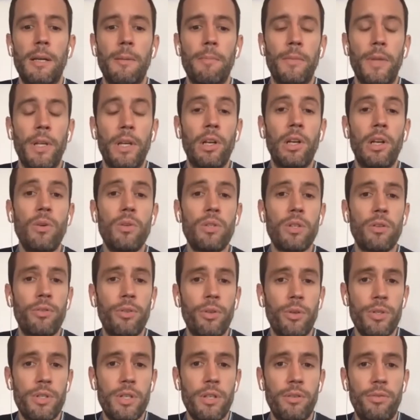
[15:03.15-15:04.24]
That includes, of
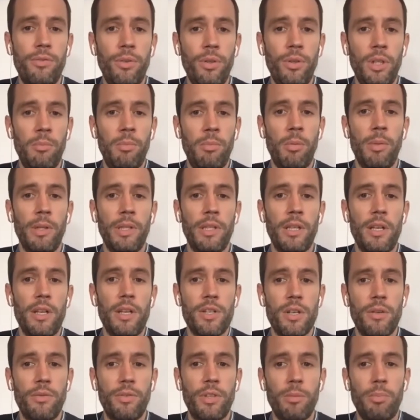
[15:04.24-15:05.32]
course, the full
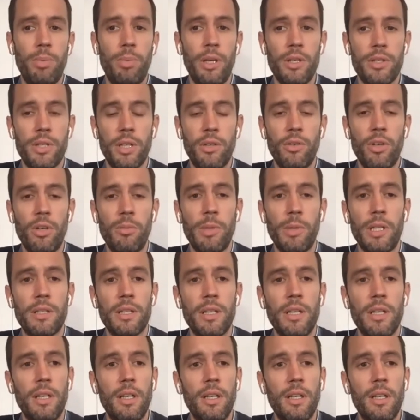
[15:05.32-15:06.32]
implementation of the Paris Agreement,